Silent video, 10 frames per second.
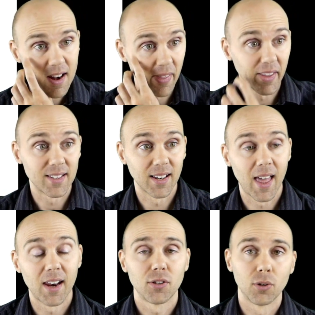Now these
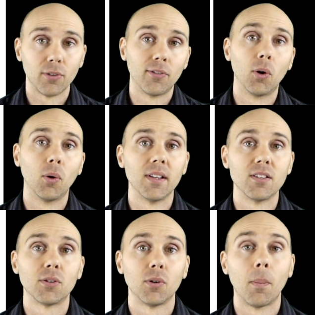latter two fall
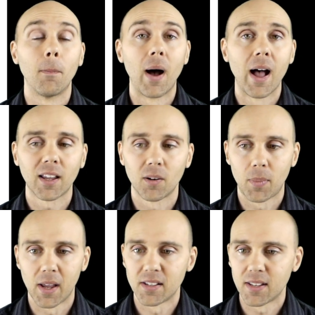into
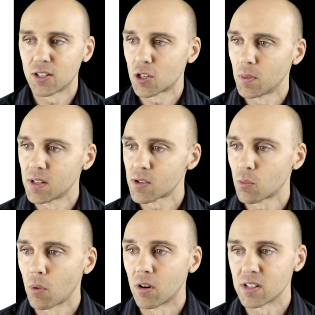market-based
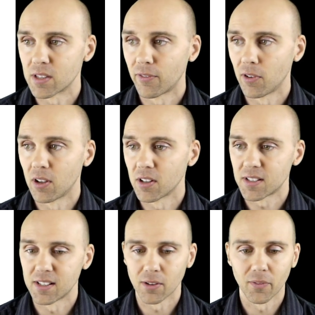instruments, whereas the
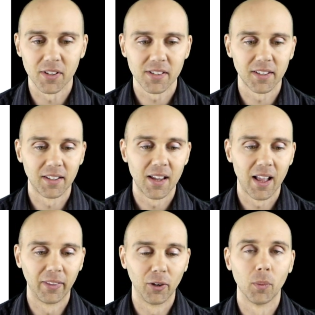first is obviously
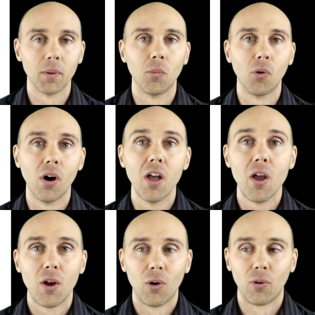a little bit more
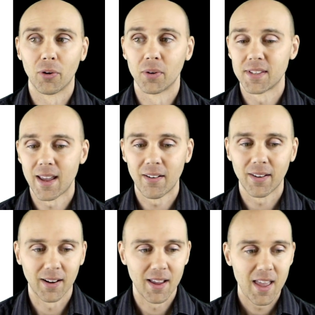
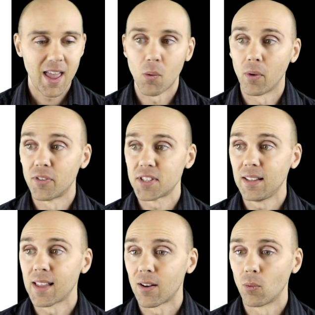authoritarian, and we've
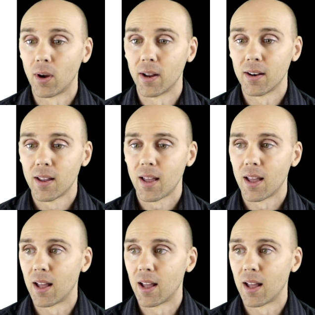seen that one